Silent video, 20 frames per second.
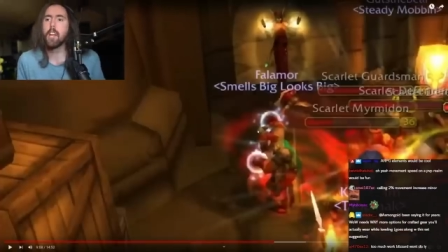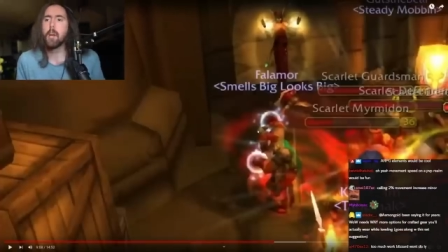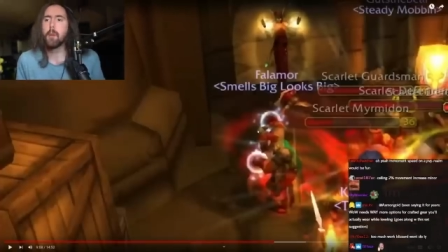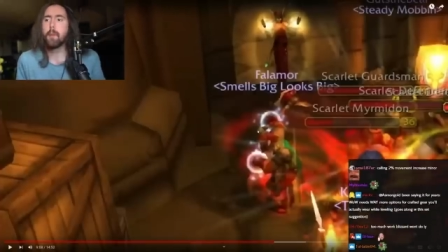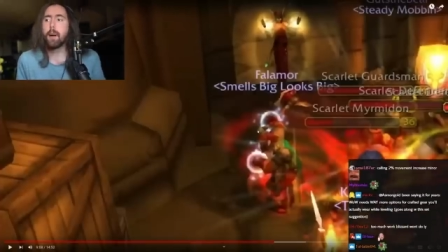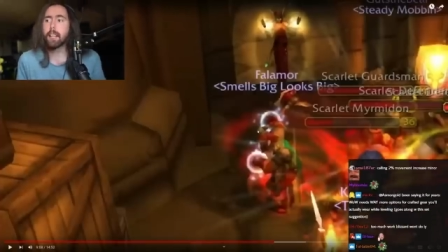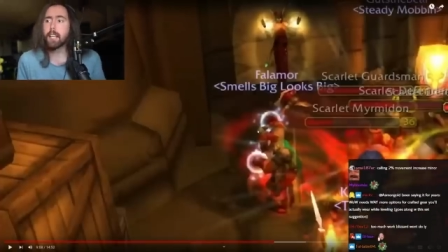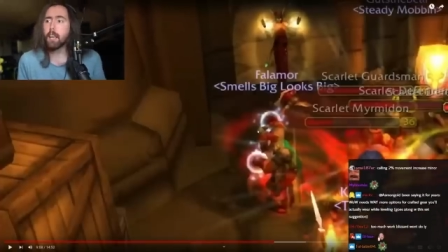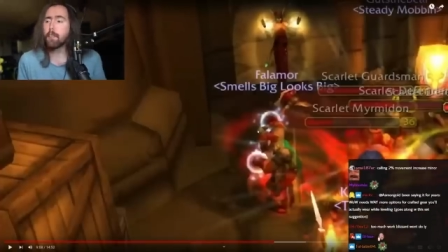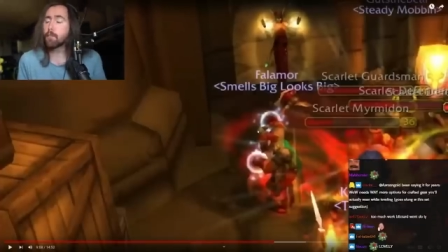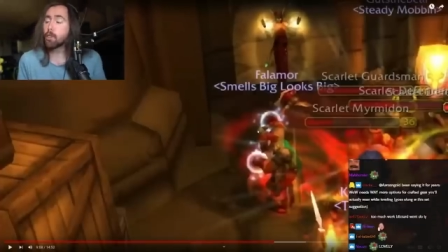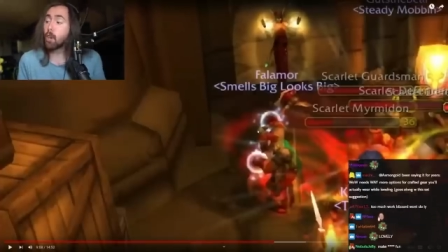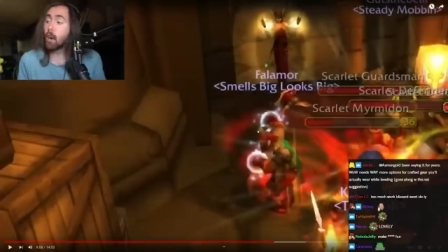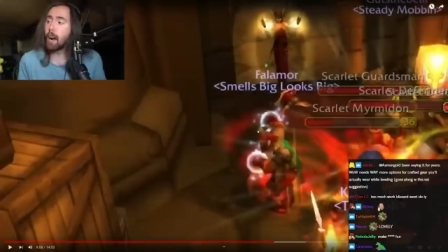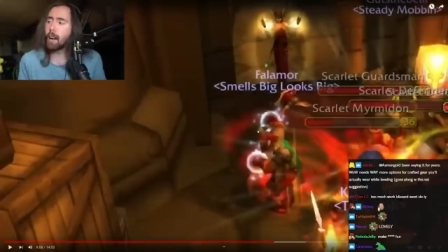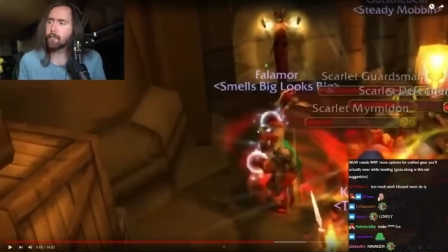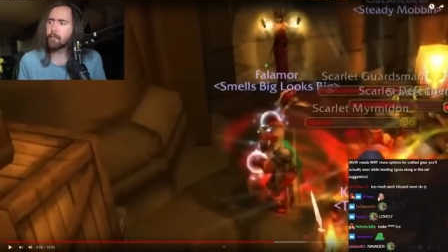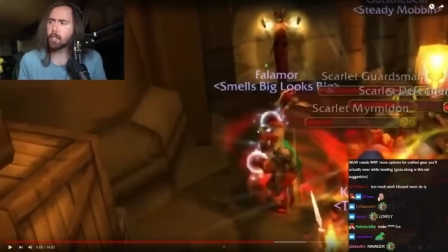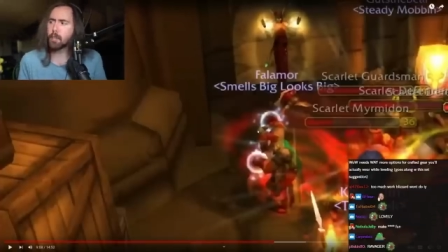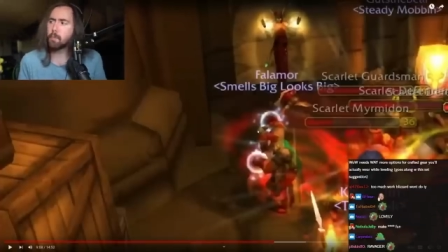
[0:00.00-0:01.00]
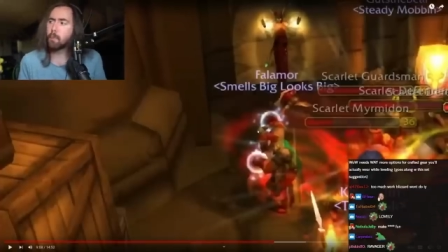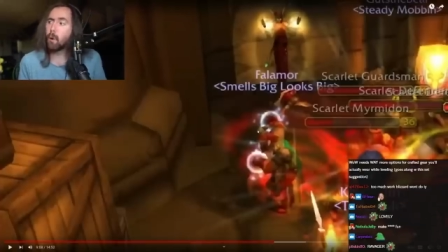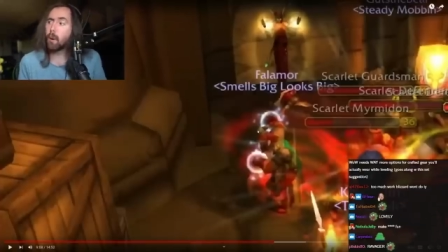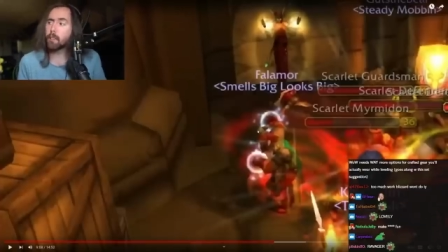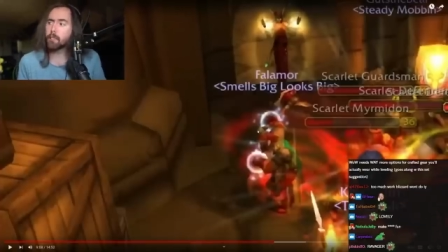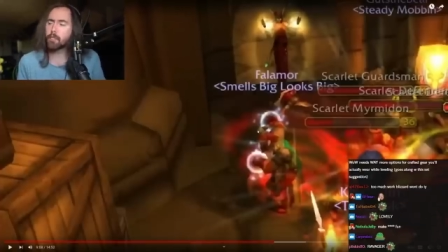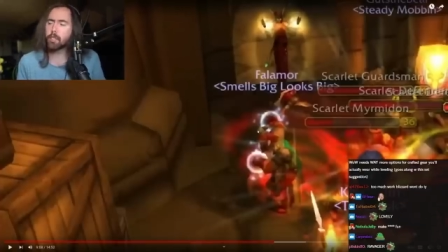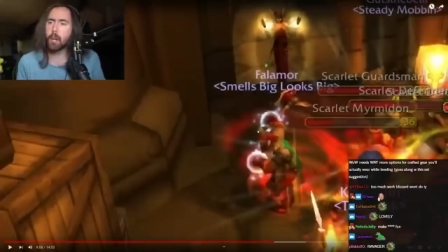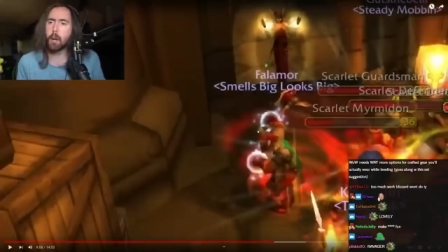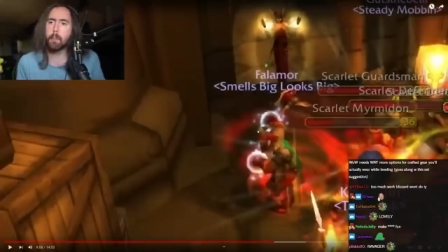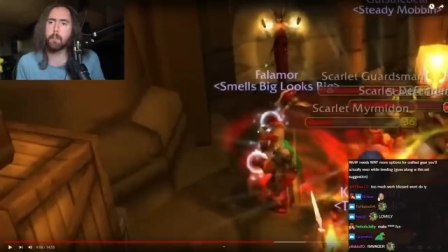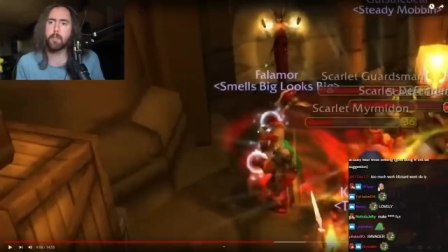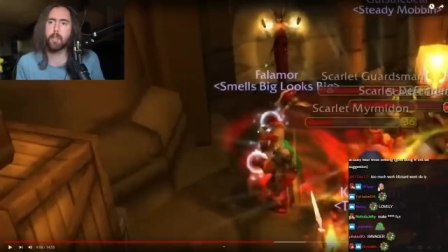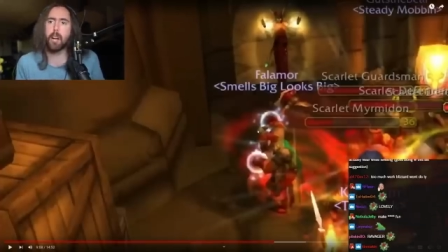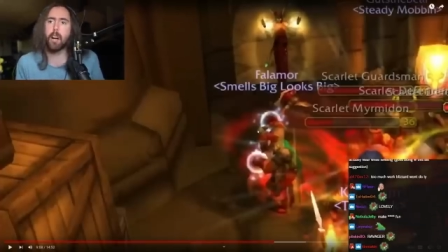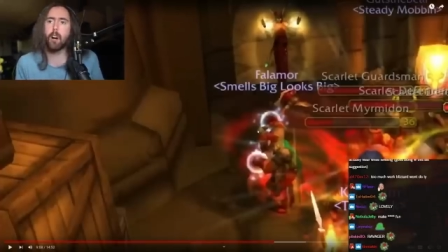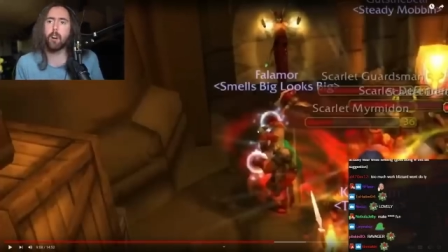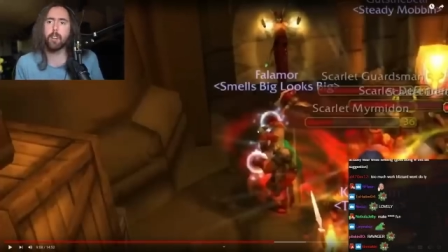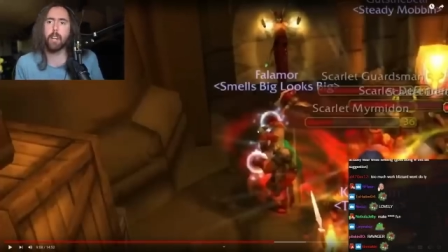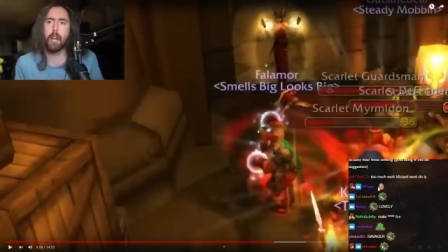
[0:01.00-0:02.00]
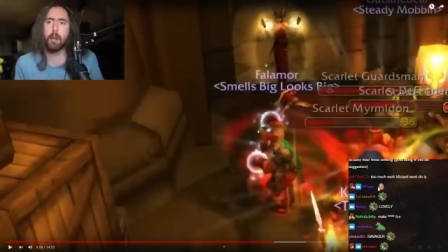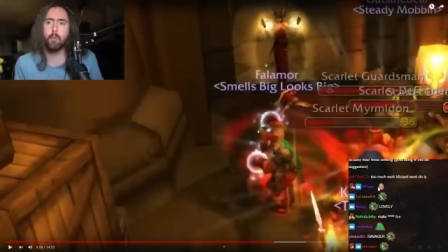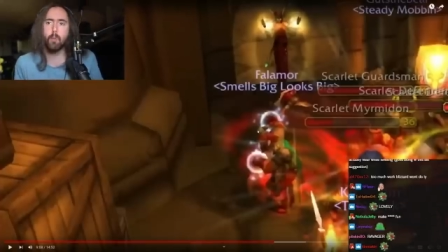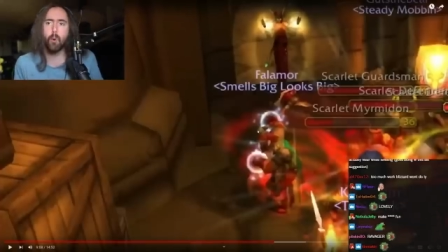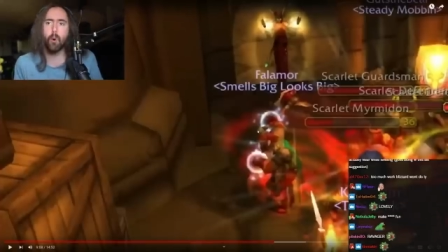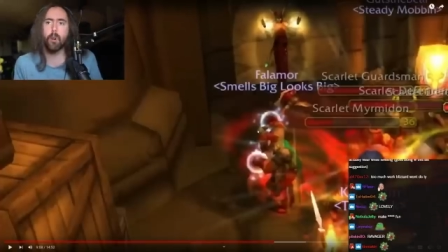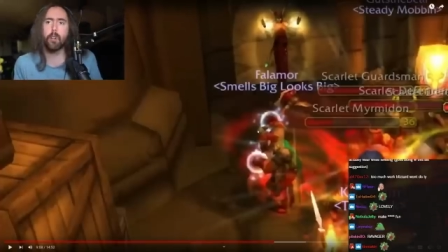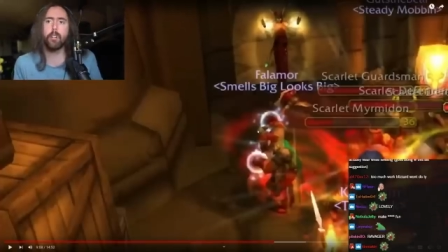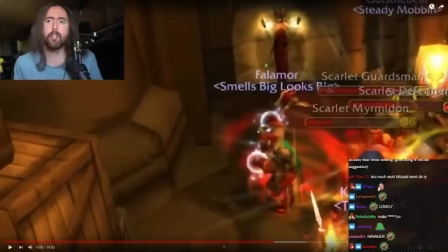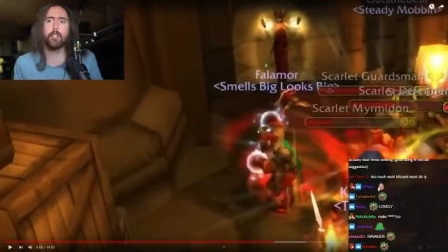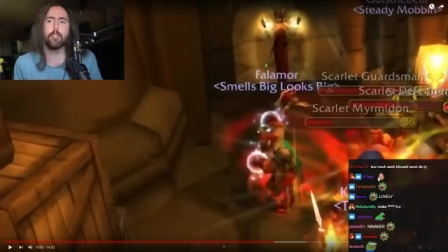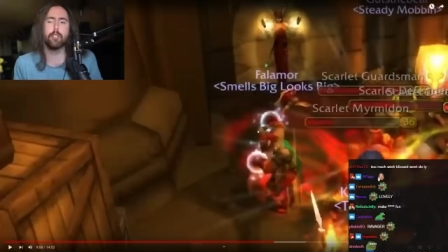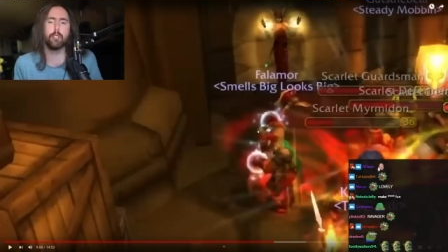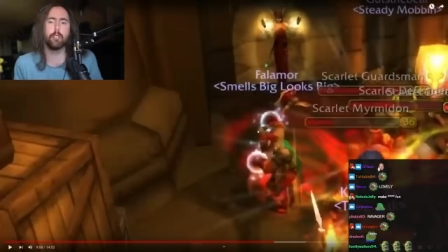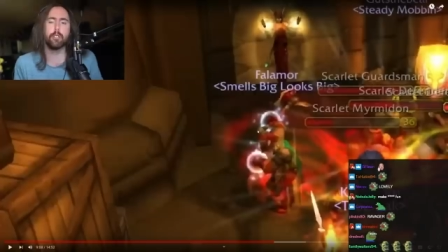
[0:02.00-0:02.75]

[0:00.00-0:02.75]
Like, if Classic Plus comes out and Warriors